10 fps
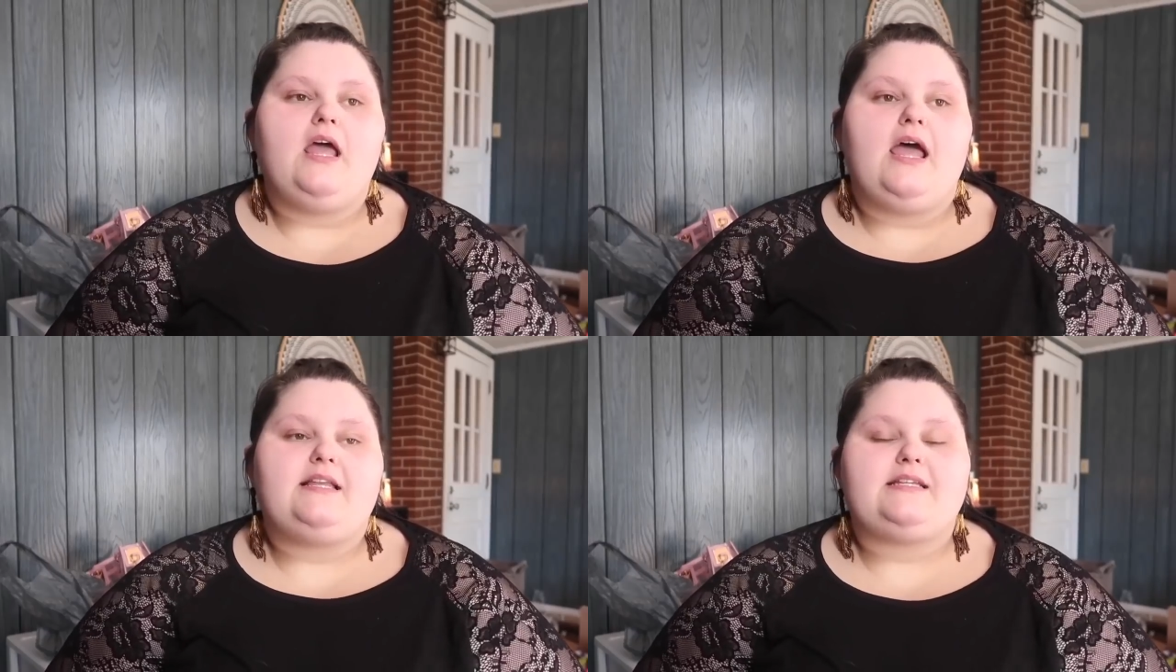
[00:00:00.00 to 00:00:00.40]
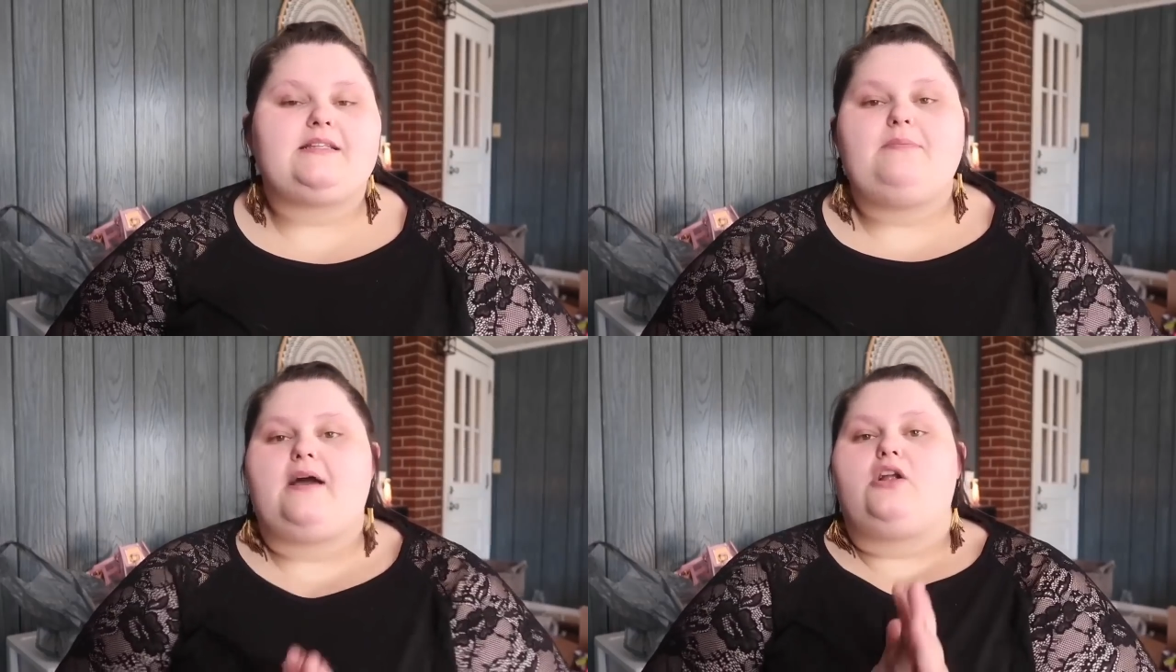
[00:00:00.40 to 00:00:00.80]
It
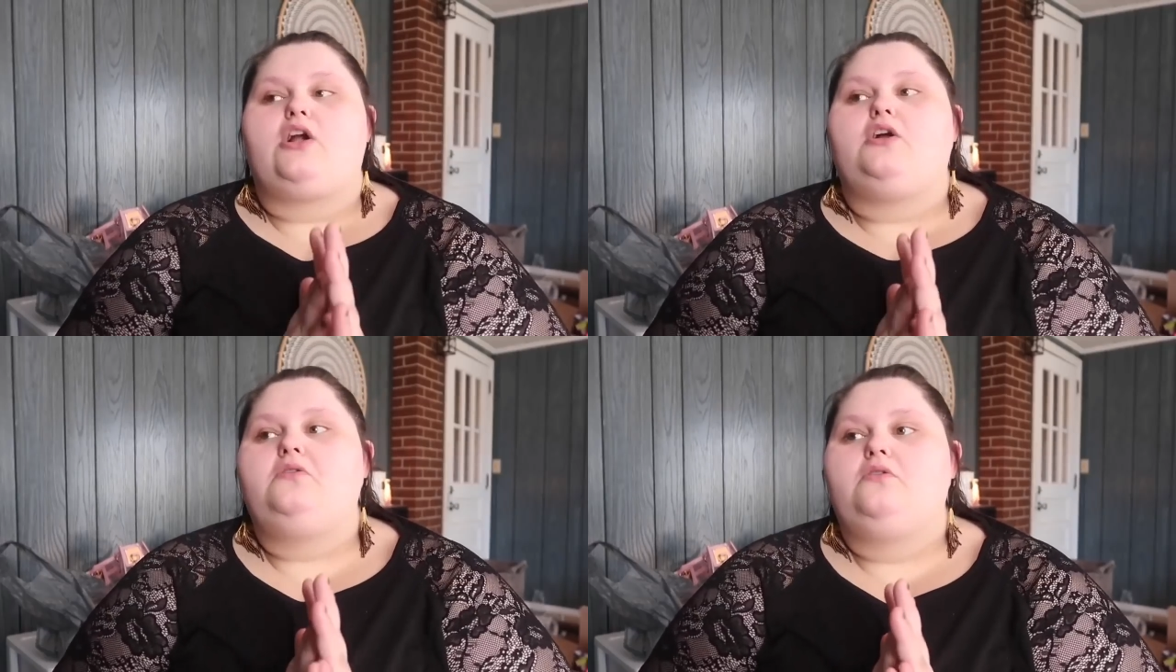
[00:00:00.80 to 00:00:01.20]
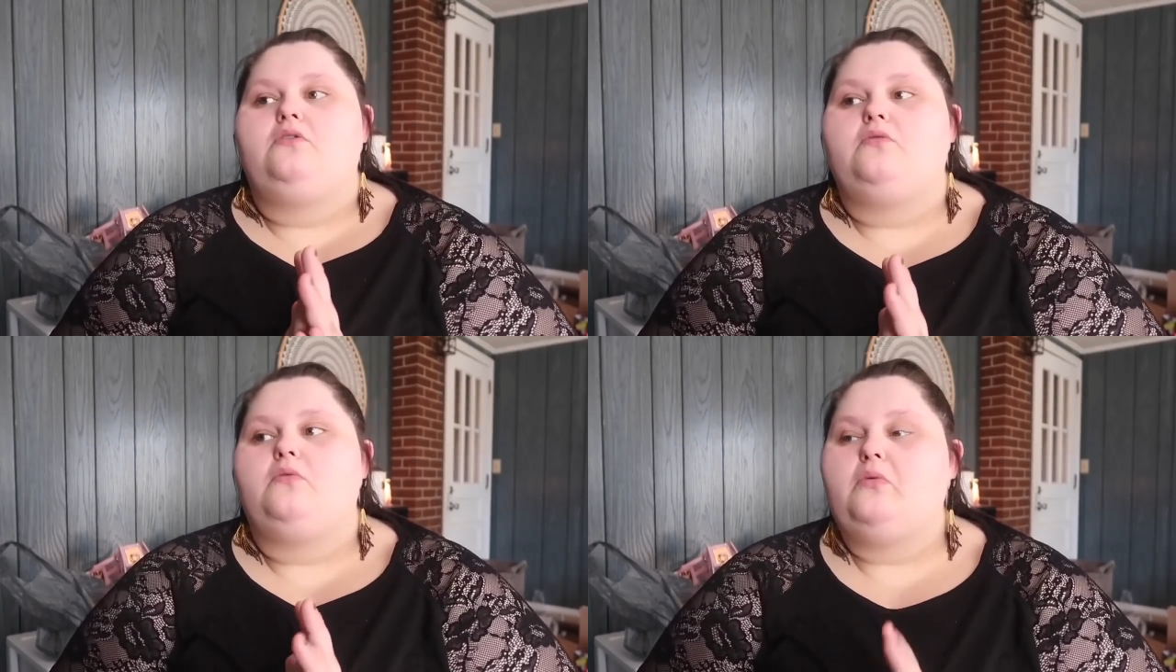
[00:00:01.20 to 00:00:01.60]
doesn't matter
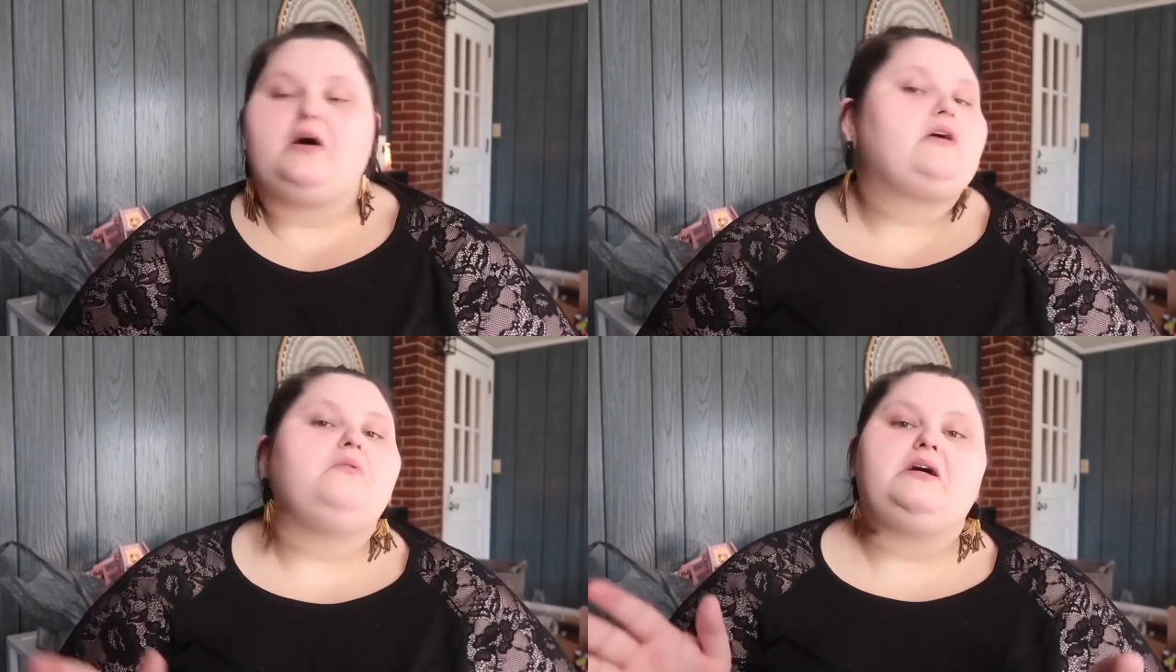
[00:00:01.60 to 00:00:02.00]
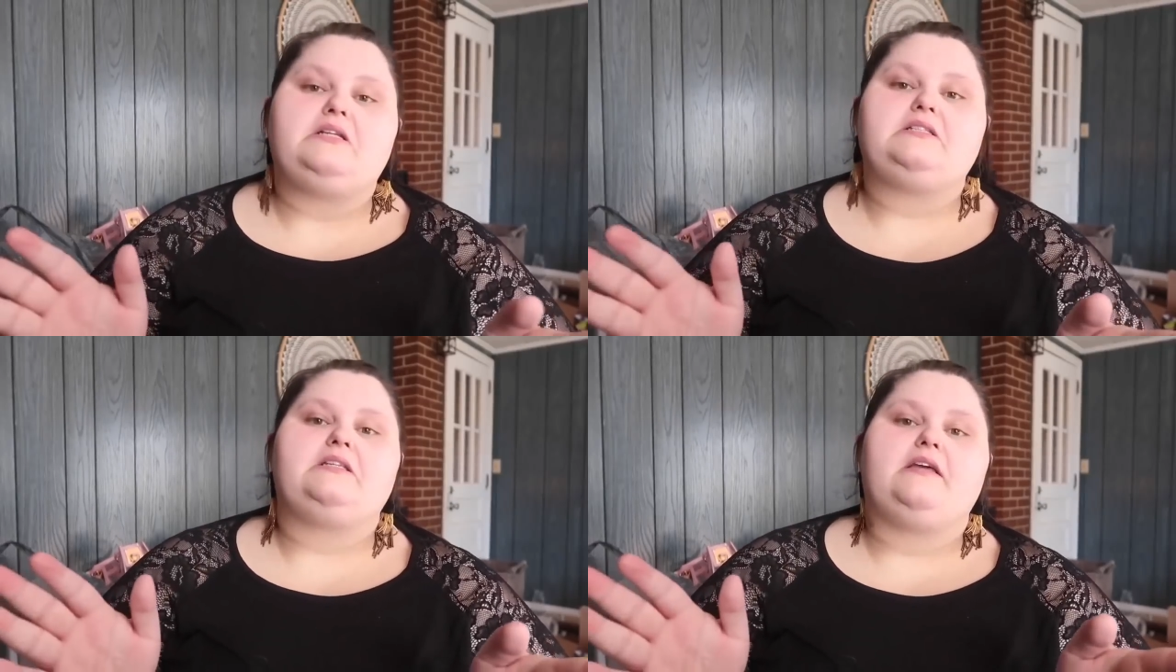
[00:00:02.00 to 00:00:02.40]
what it
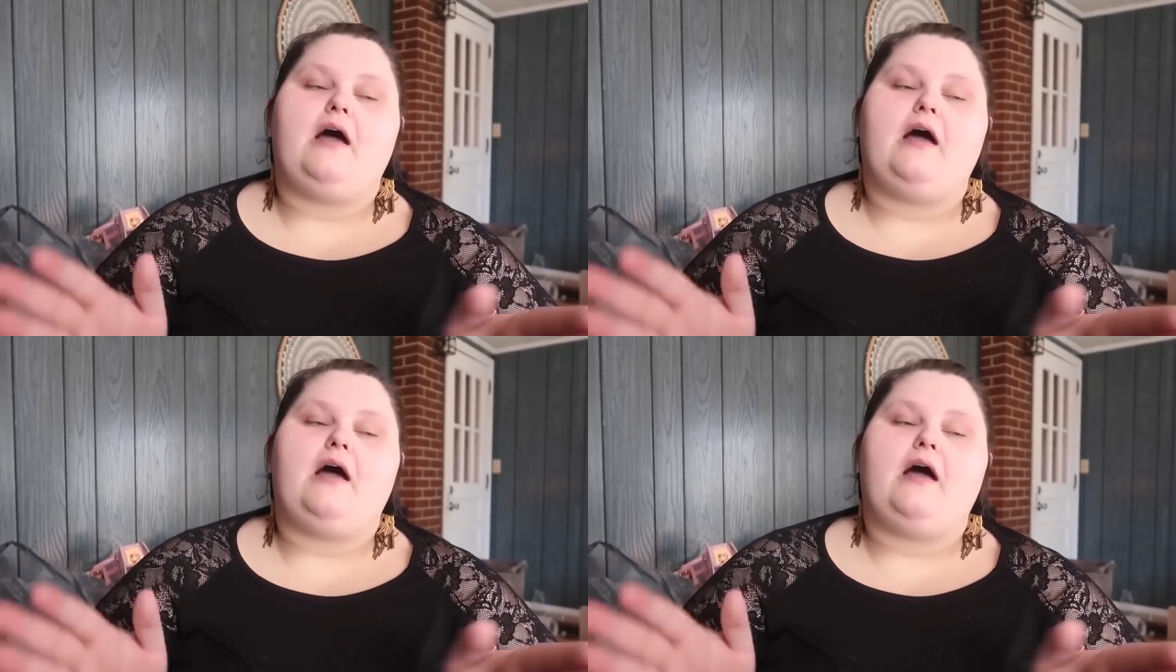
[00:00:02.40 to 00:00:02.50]
was.